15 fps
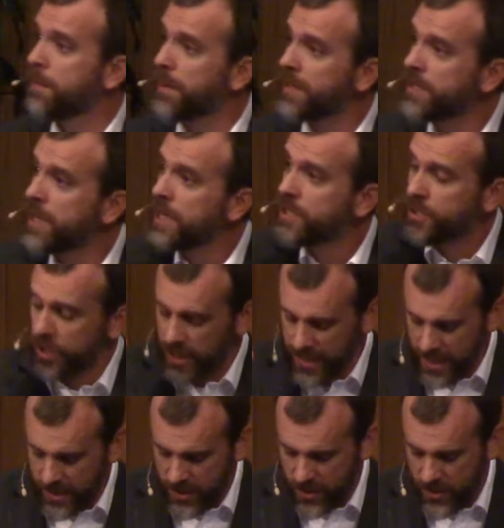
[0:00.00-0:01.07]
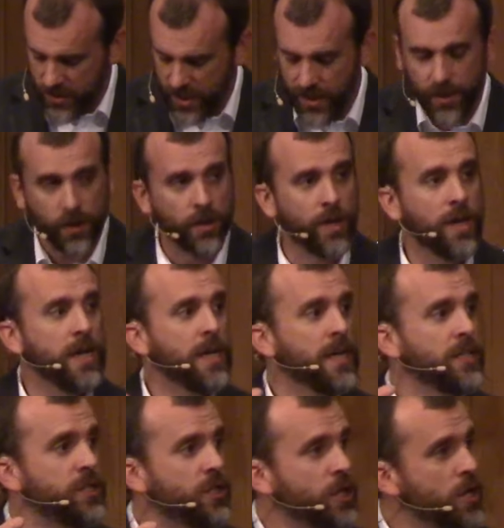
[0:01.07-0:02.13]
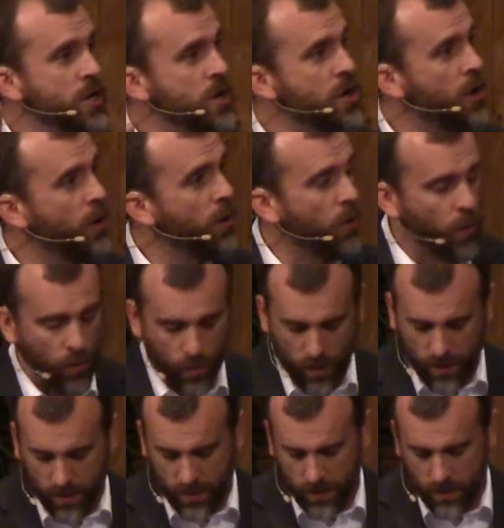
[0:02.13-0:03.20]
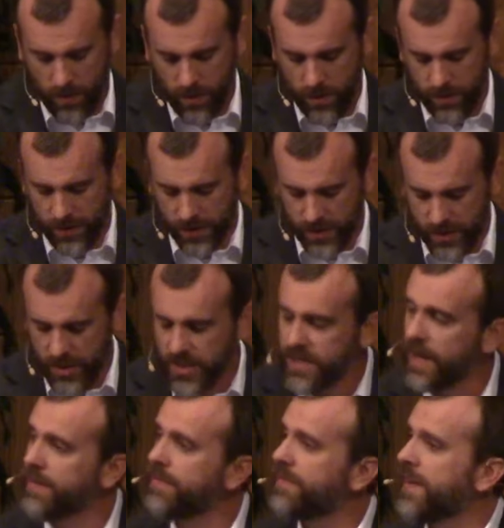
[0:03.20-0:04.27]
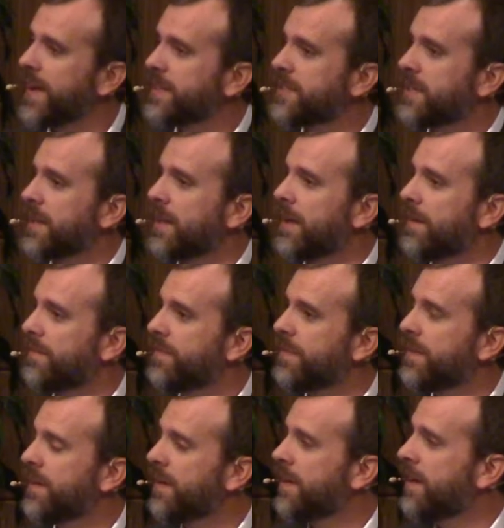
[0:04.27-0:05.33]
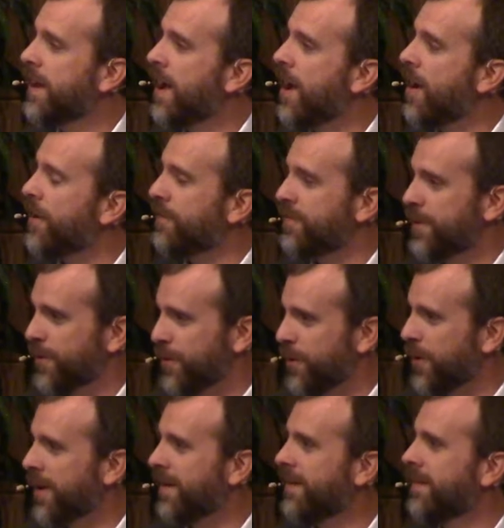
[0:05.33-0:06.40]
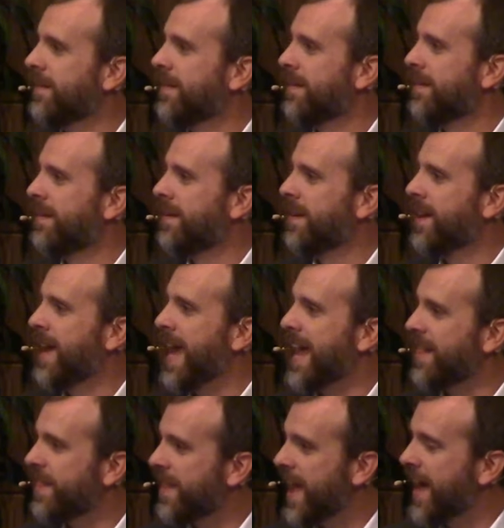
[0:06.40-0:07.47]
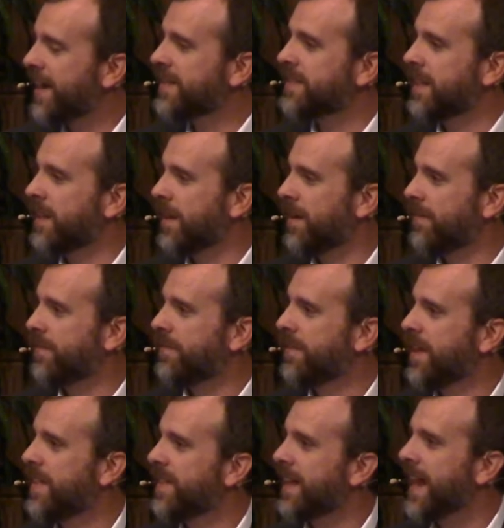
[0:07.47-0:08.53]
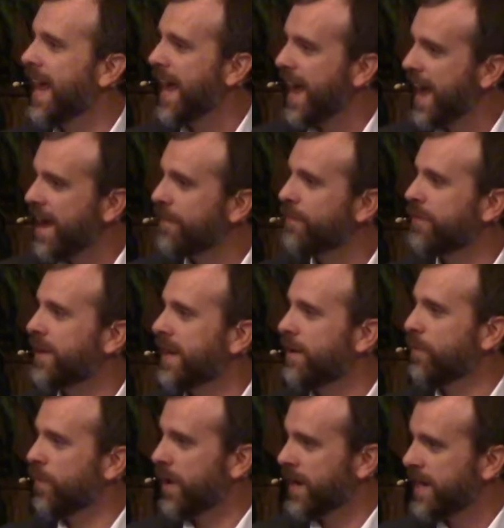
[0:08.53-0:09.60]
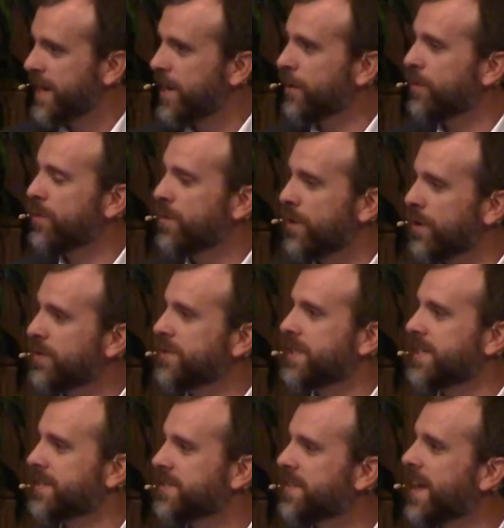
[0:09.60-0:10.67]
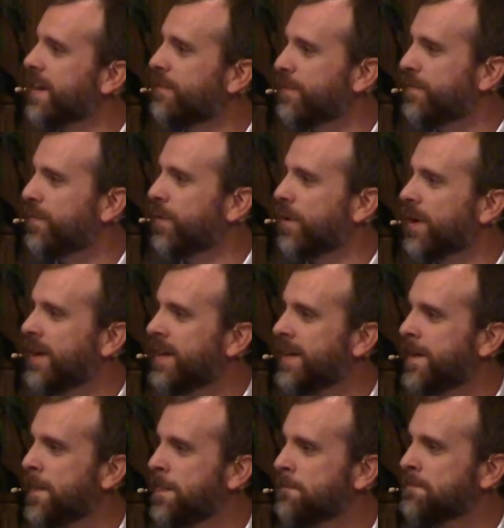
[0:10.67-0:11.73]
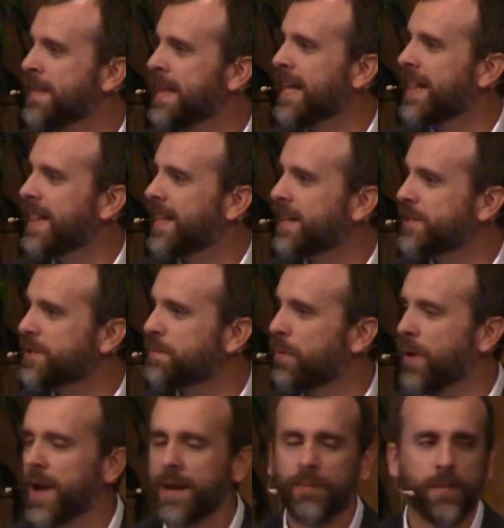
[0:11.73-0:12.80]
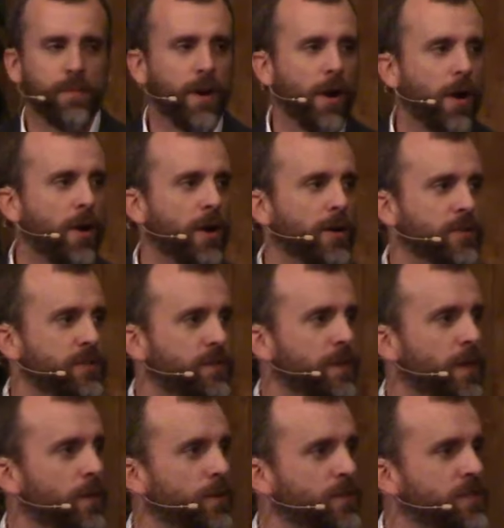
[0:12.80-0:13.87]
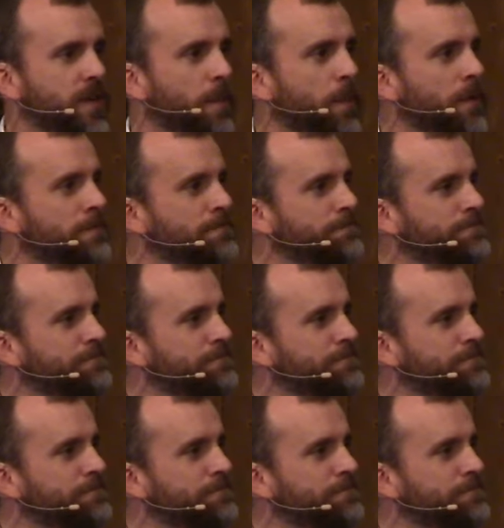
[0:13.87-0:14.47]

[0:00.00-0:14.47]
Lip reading: but to consider, to know the steadfast love of the Lord. And that is a love that everyone here who knows it is thankful for. Let us pray and prepare our hearts for the Lord's Supper.